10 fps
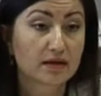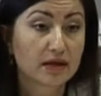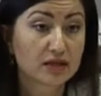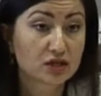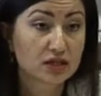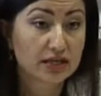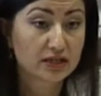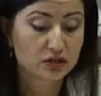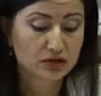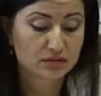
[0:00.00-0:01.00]
The
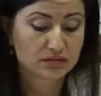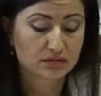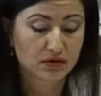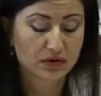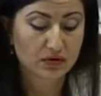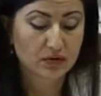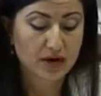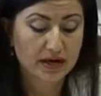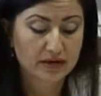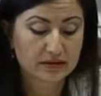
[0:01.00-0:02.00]
legislation
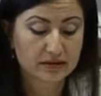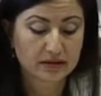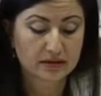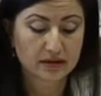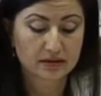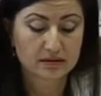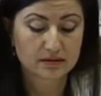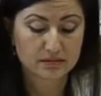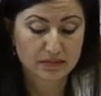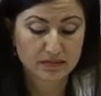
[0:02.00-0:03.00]
requires that
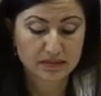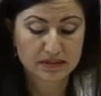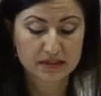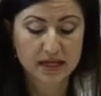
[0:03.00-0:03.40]
Member